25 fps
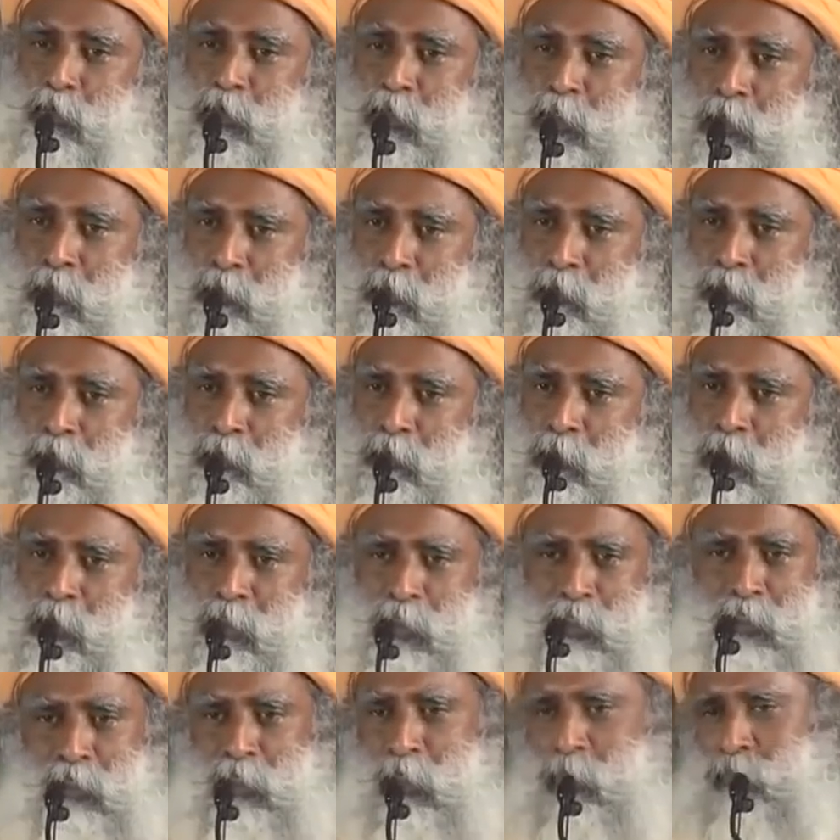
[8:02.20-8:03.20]
to him. He
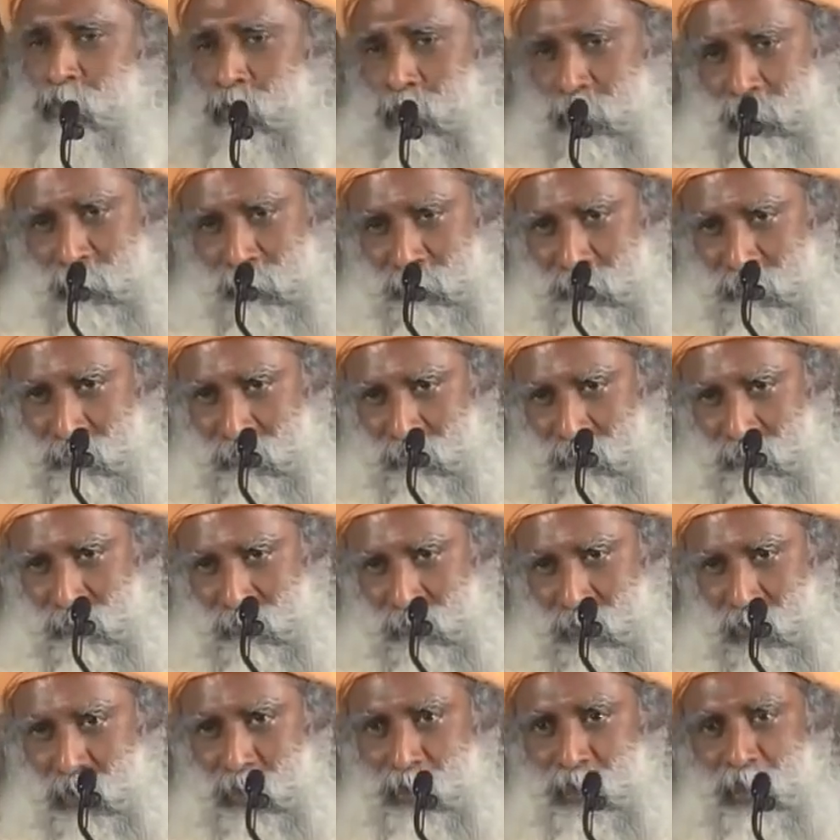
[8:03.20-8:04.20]
did nothing.
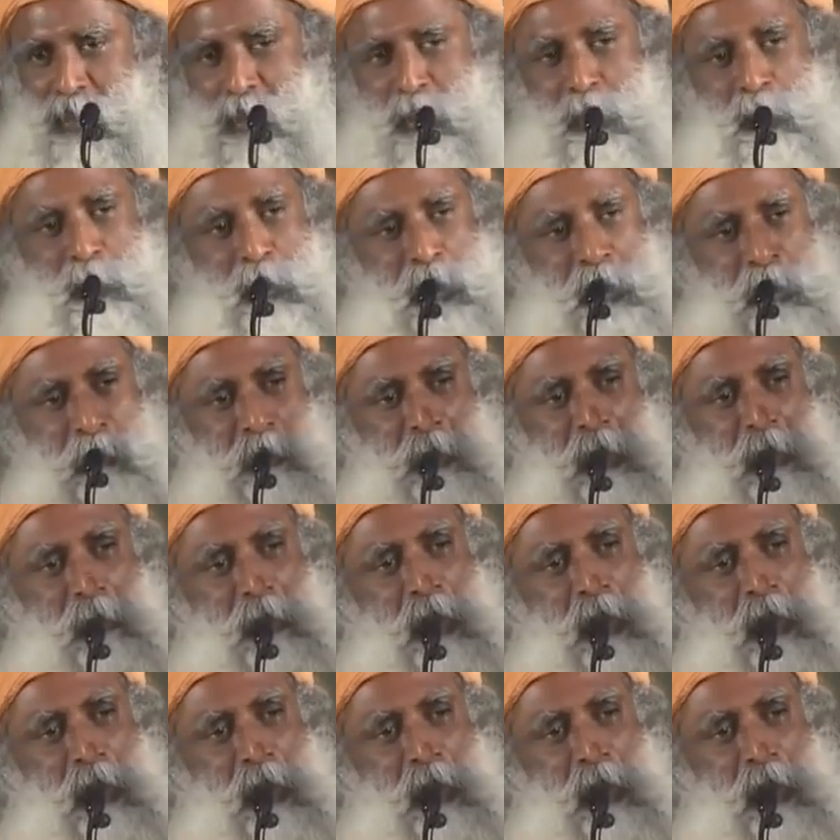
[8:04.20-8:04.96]
He just went up the